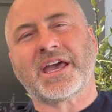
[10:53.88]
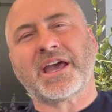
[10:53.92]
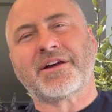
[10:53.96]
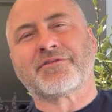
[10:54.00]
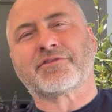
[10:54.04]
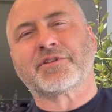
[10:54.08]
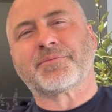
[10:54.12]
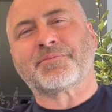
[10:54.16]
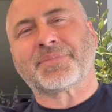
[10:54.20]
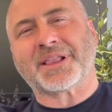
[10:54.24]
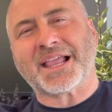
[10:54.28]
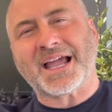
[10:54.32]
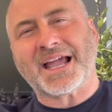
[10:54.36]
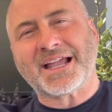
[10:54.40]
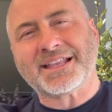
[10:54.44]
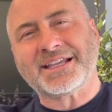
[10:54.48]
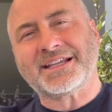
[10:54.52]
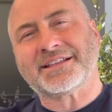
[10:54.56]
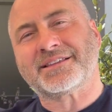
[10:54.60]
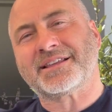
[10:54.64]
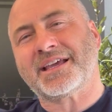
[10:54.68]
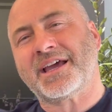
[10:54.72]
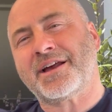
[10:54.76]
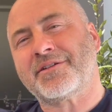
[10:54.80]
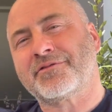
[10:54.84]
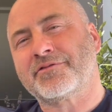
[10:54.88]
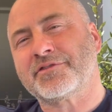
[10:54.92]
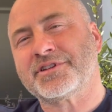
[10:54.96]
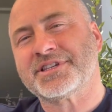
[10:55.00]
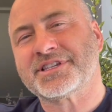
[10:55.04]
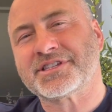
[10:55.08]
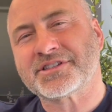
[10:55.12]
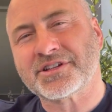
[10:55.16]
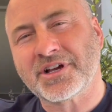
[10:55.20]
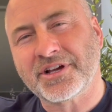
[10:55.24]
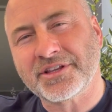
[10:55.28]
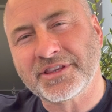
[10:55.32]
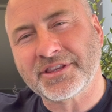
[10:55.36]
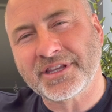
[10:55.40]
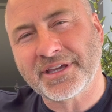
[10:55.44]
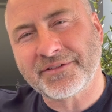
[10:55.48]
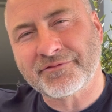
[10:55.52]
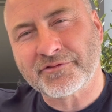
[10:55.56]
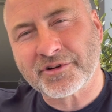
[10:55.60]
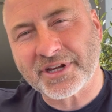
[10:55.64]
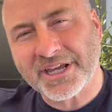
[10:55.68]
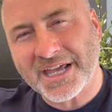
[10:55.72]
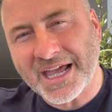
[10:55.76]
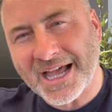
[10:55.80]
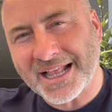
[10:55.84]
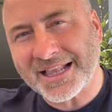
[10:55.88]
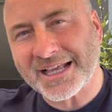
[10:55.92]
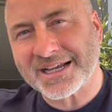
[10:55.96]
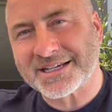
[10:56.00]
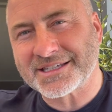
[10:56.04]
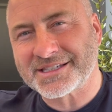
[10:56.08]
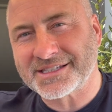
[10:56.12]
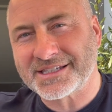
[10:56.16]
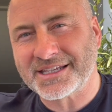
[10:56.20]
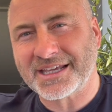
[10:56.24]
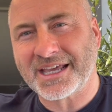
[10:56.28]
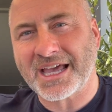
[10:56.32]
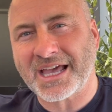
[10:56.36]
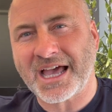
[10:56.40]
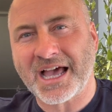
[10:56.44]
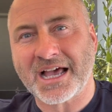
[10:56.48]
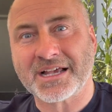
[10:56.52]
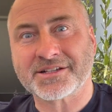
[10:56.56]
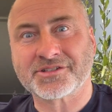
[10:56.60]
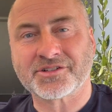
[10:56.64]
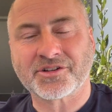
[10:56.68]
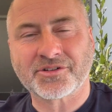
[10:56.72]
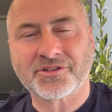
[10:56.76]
Every planet, every sun, every galaxy has a